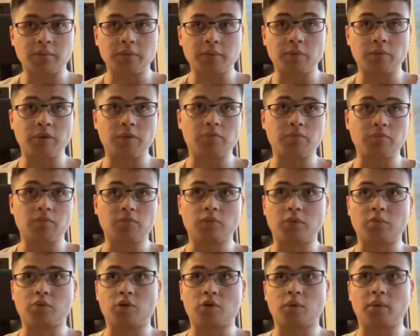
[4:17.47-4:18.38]
I mean,
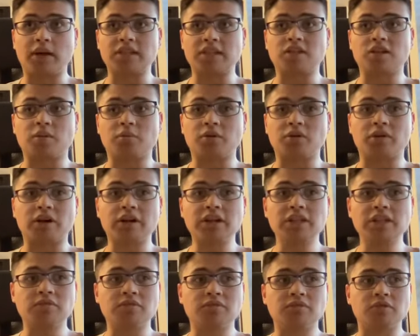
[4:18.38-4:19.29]
we brought back Simon
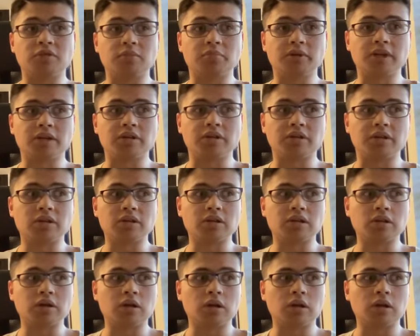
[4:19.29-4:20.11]
Grayson for a period.